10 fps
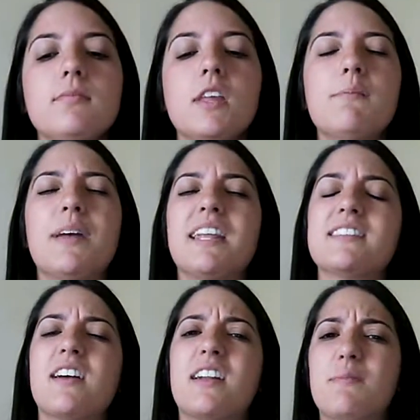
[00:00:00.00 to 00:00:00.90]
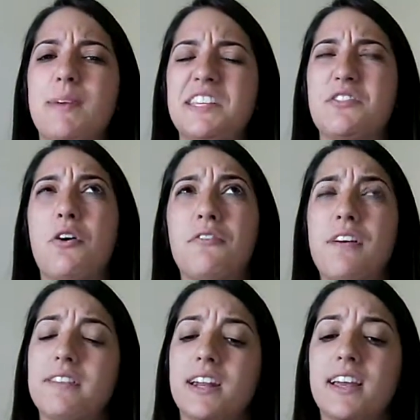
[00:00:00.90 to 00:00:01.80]
But it's kind of based off
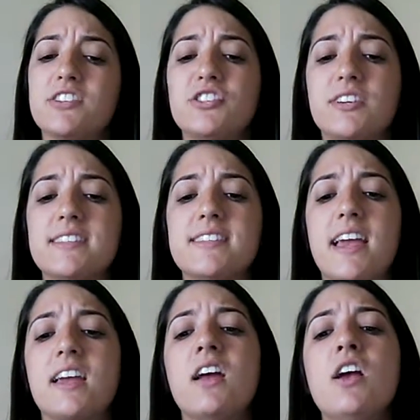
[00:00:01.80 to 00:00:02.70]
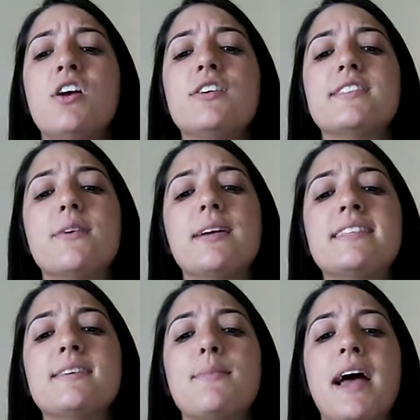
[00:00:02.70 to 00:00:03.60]
of it, I guess you can say. So
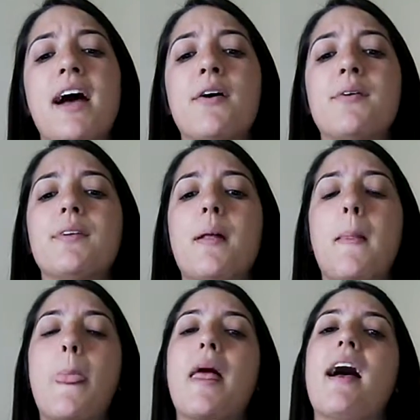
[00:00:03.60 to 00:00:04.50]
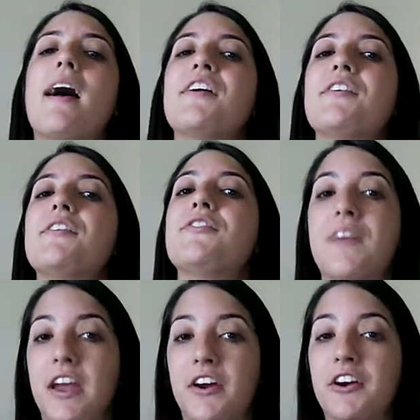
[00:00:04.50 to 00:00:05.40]
it's about
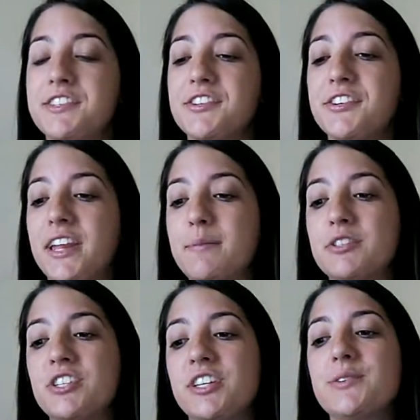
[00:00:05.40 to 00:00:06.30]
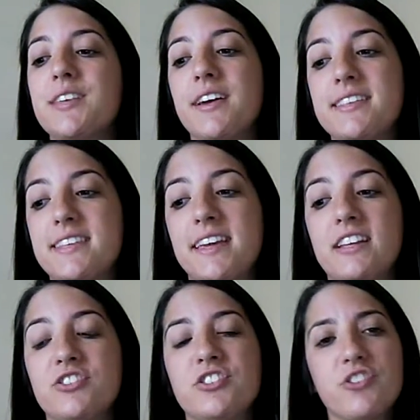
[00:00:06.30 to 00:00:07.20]
Fair is her name. She goes hunting
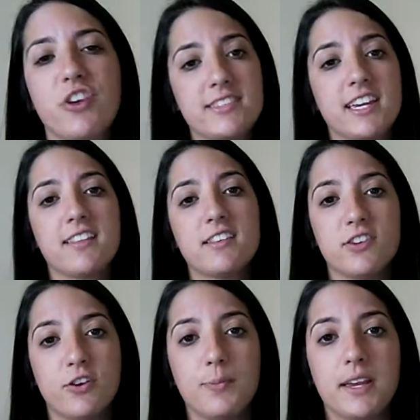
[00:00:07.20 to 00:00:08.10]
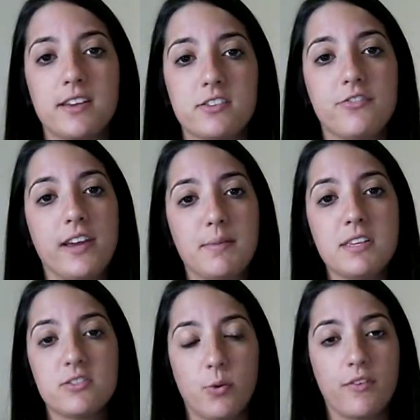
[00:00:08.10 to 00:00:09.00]
and she tries to kill a doe because her
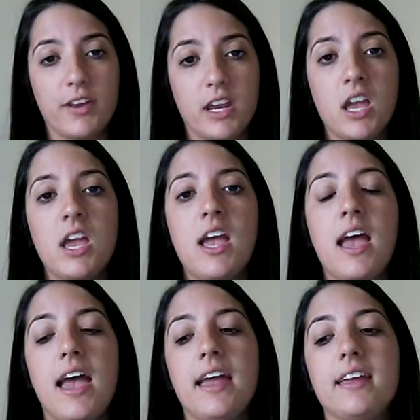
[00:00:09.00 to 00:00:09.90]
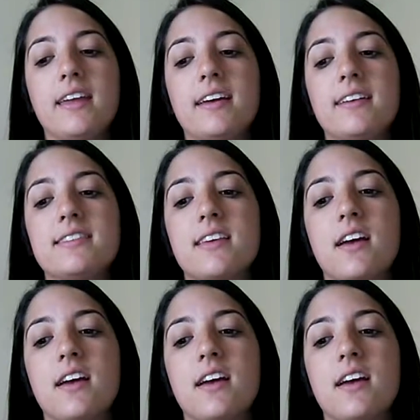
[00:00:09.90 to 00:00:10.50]
family's starving, and